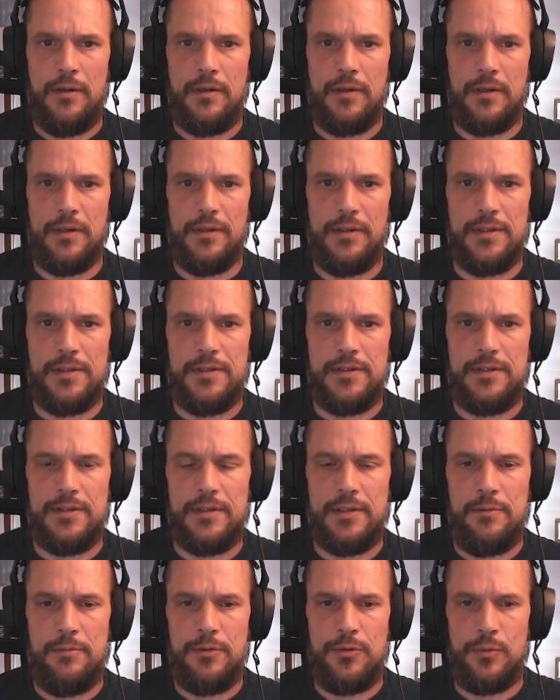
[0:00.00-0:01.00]
Yeah, that
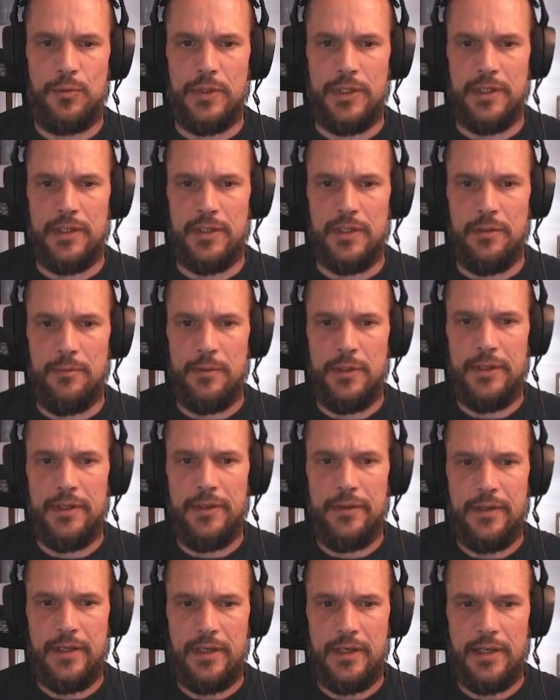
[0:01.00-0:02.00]
seems weird now. But
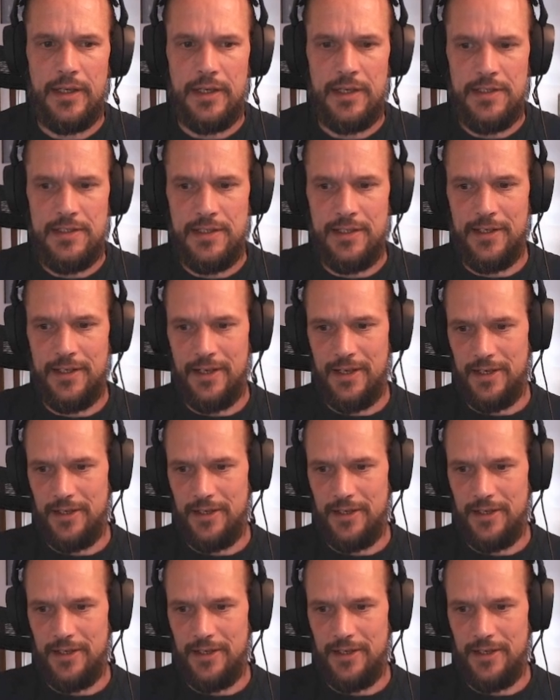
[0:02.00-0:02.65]
yeah, like I said,